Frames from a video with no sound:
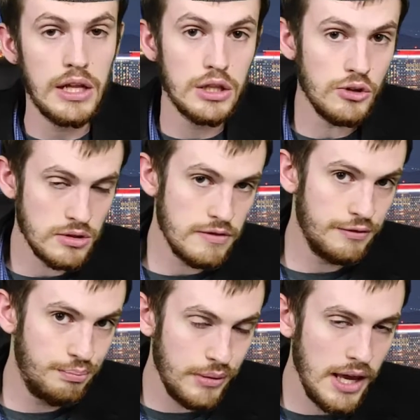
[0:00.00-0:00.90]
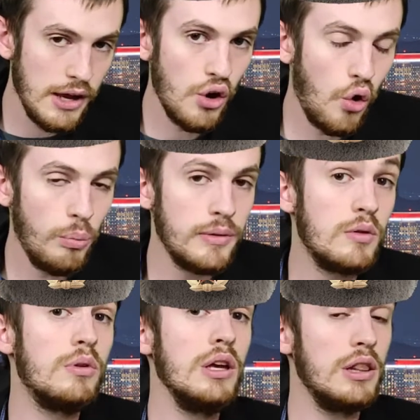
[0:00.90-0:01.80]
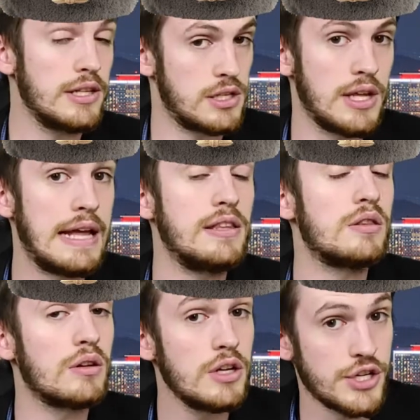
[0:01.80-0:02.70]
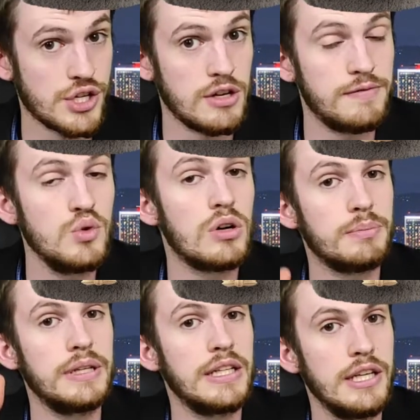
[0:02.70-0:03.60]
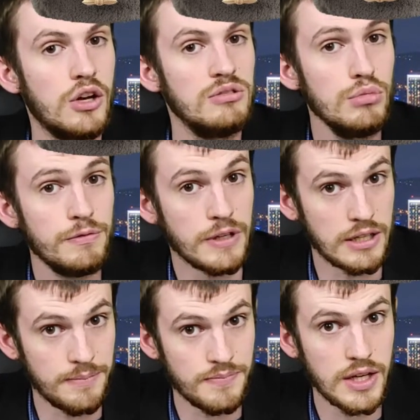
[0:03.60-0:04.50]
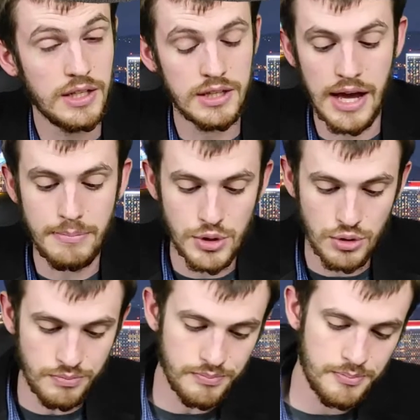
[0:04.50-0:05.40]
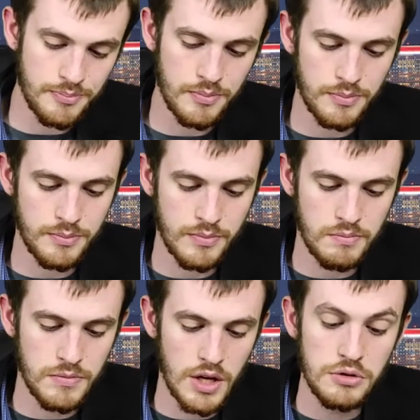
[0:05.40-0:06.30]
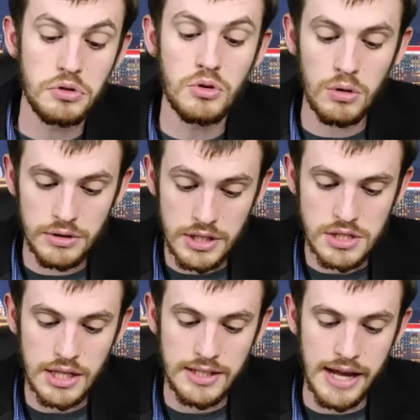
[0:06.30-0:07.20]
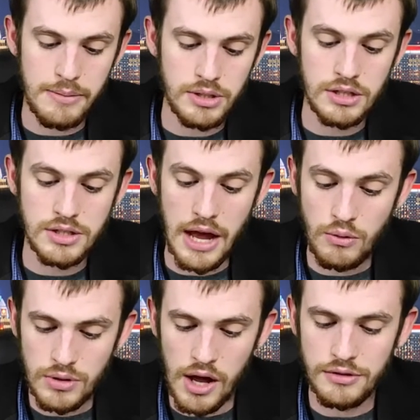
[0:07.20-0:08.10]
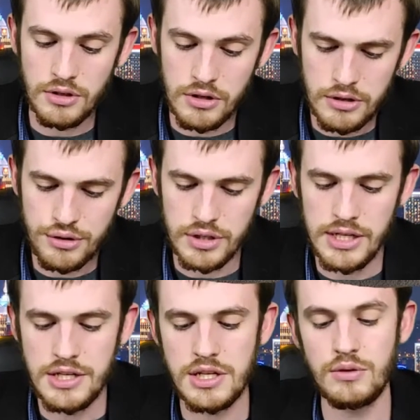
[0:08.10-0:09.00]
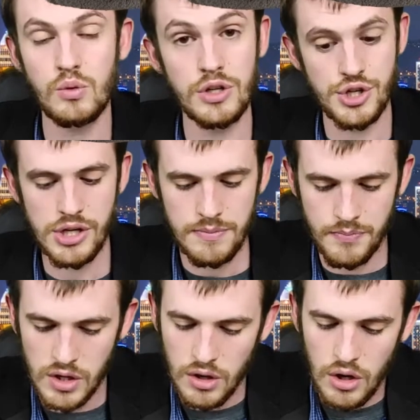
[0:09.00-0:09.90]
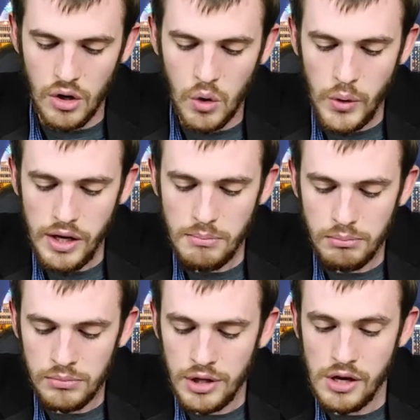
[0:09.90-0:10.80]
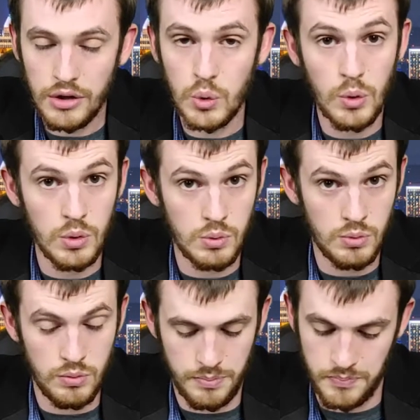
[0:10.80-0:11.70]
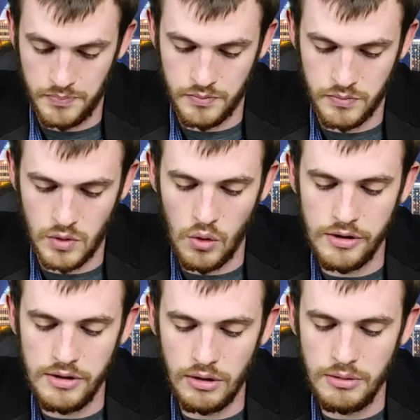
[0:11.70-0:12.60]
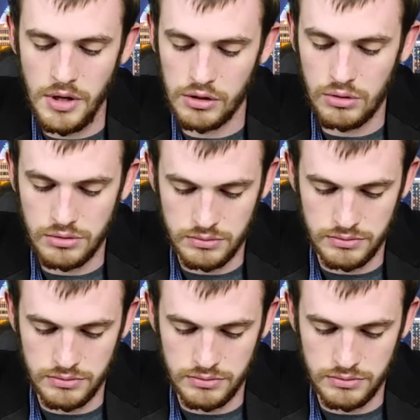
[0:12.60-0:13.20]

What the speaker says: Lots of big open real estate in Russia if you are planning on moving anytime soon. The coldest inhabited town on Earth is in Russia, Oymyakon. Oymyakon?